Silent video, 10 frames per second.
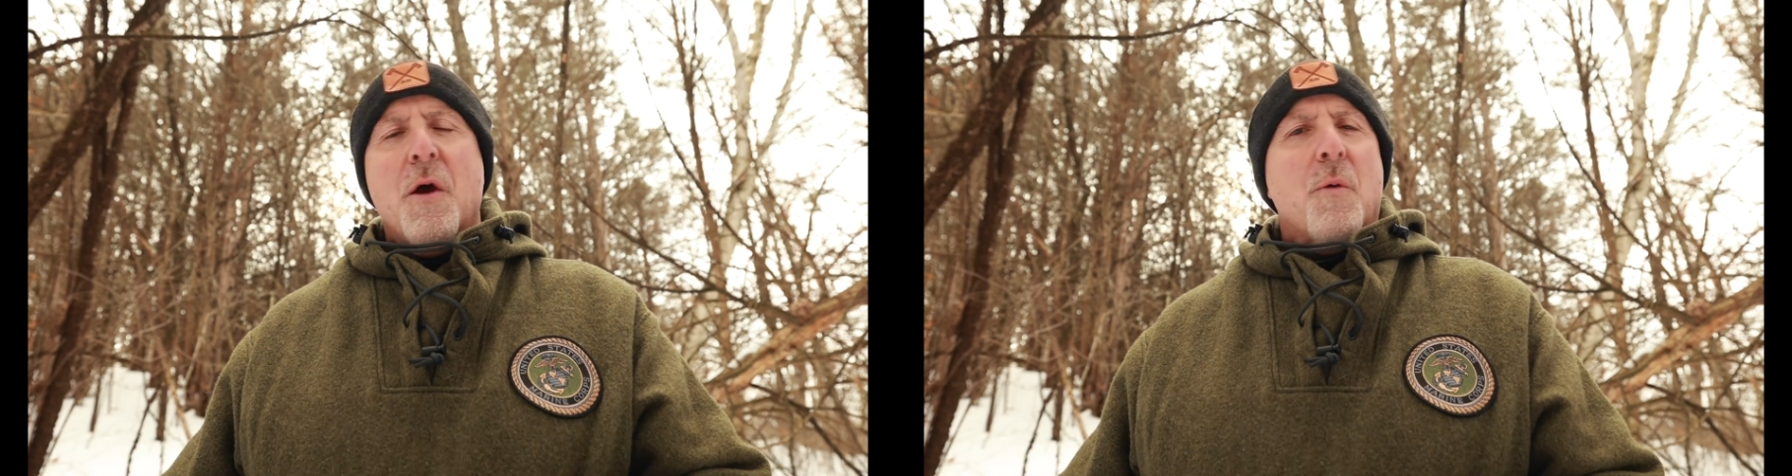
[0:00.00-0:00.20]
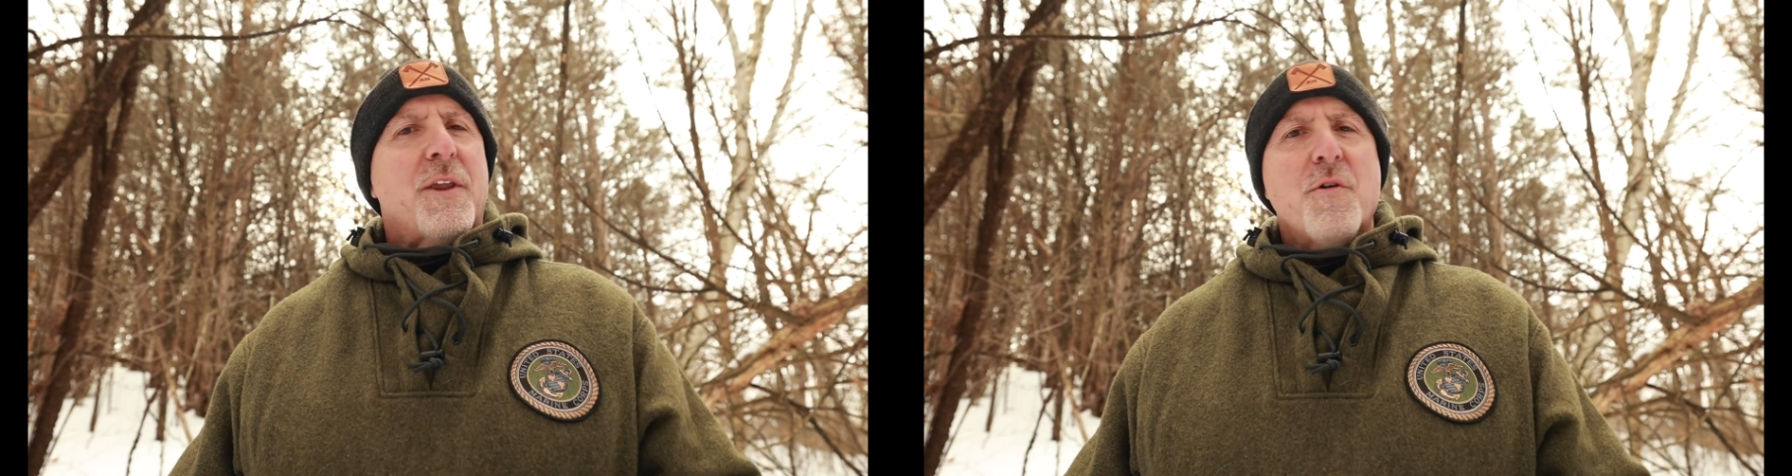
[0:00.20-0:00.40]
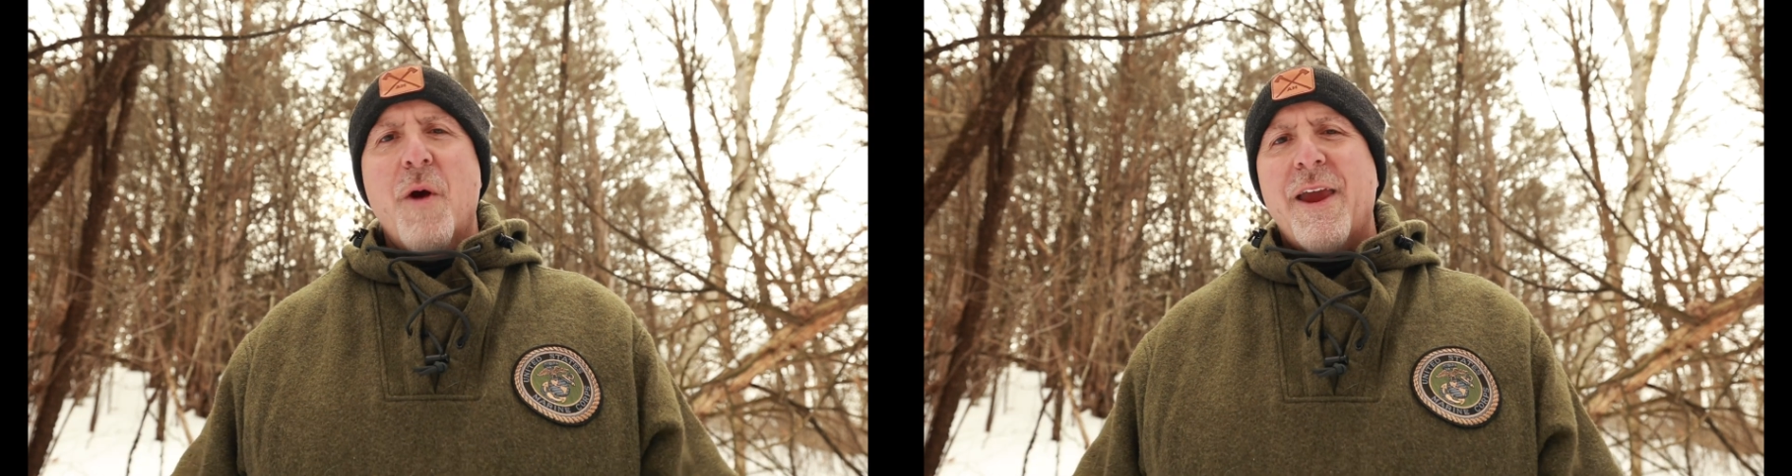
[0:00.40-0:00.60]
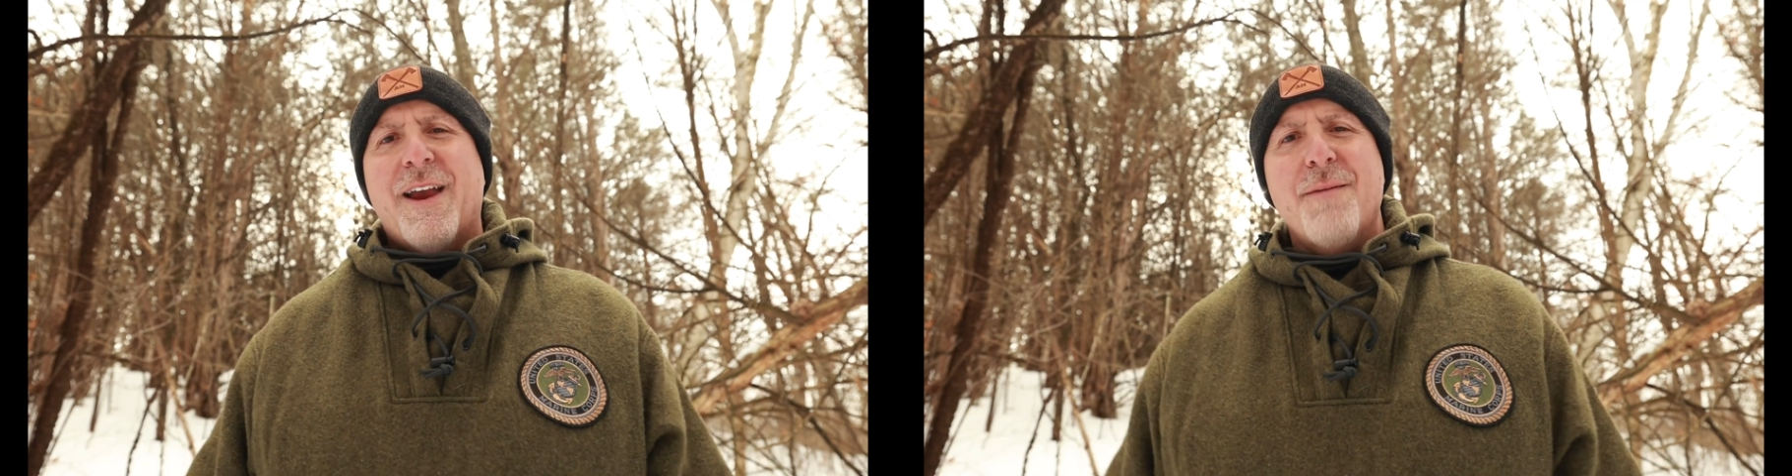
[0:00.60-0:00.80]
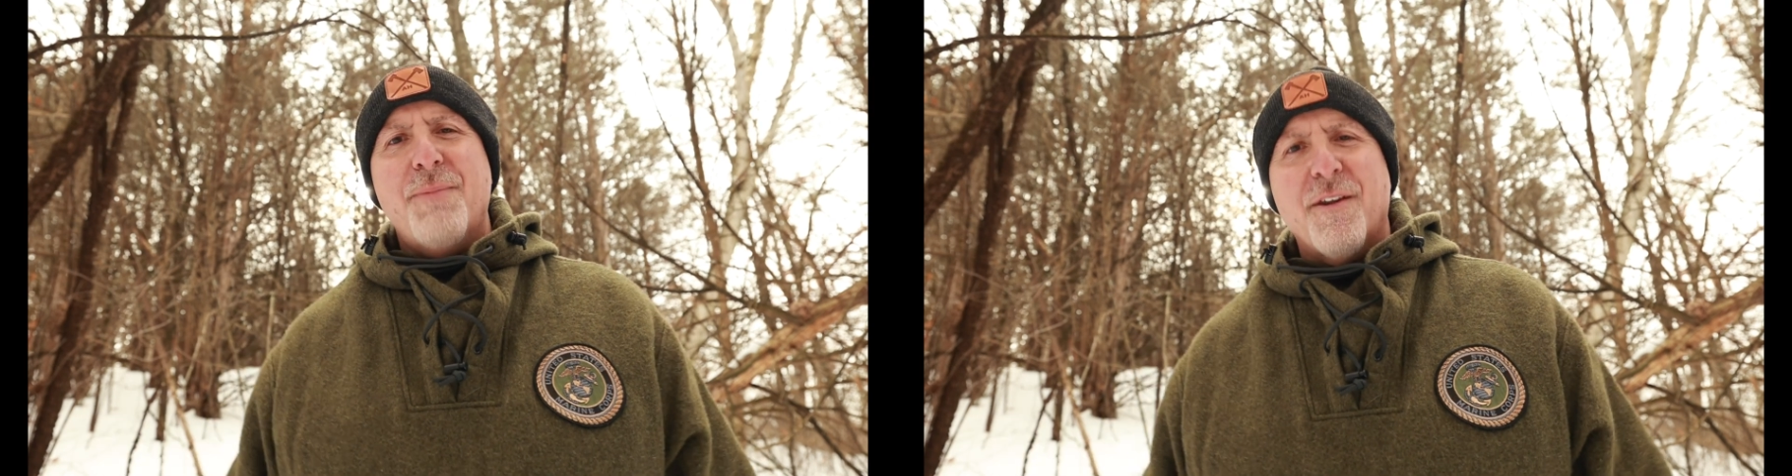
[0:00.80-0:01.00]
when you wake
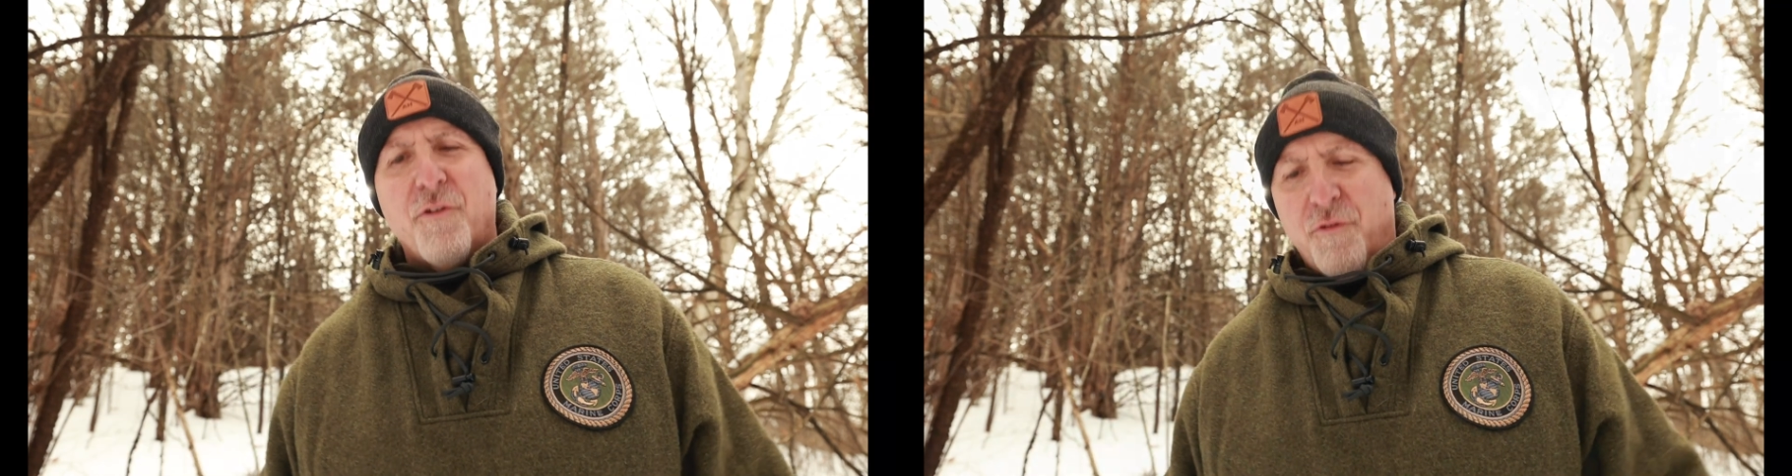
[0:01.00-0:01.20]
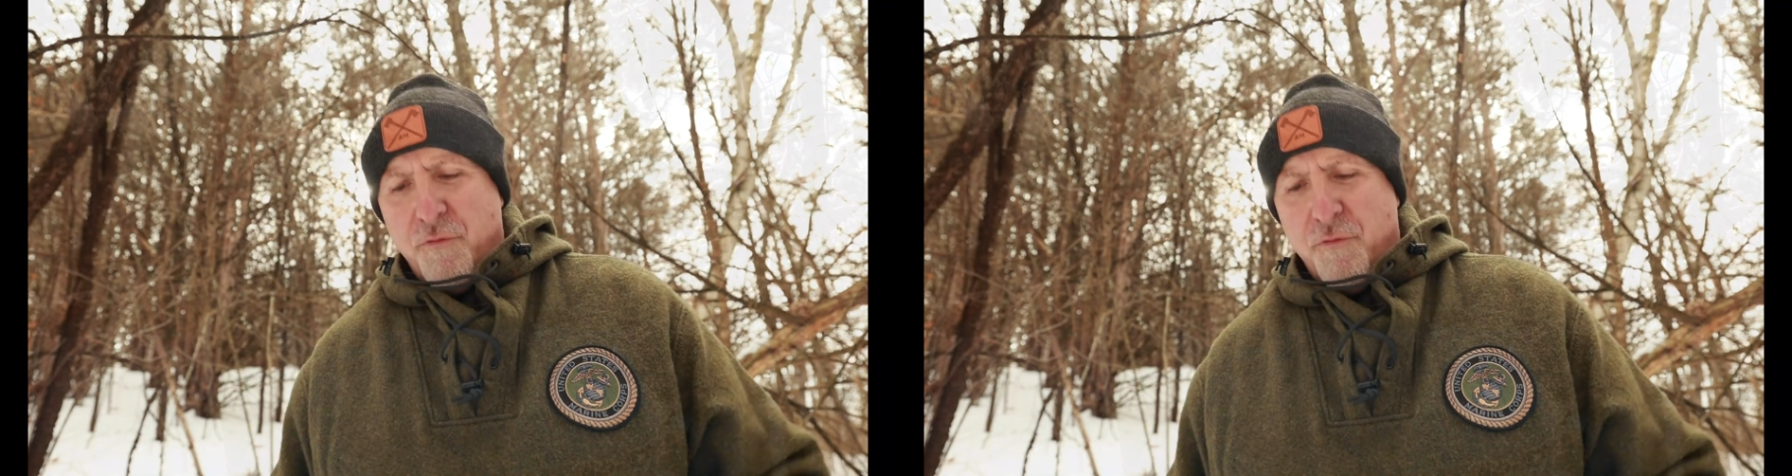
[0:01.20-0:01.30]
up in those